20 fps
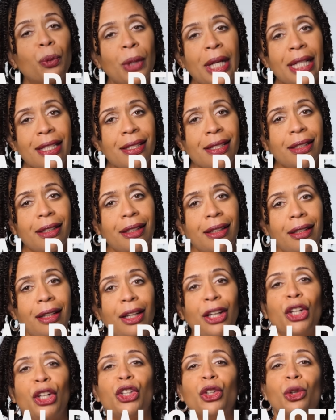rested,
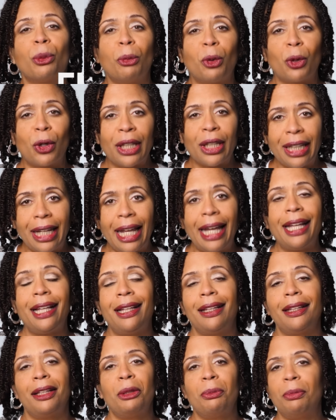you're more
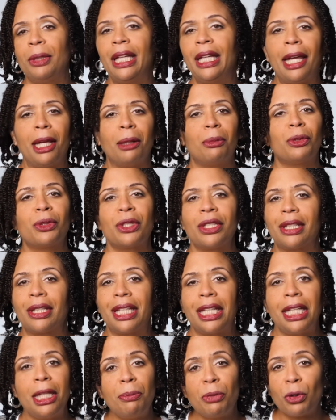likely to be able to
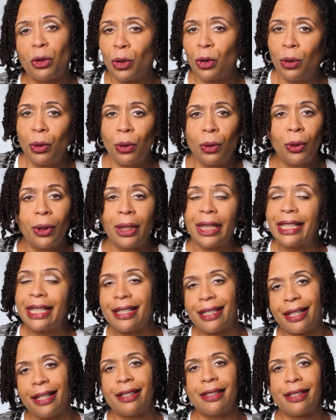keep your cool in
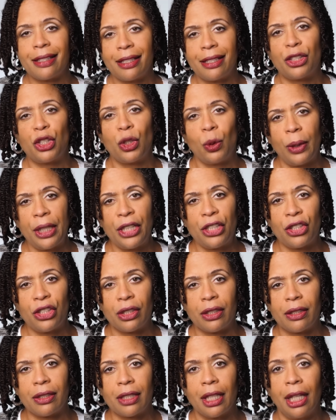tense
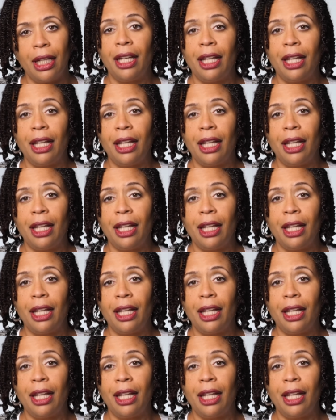situations.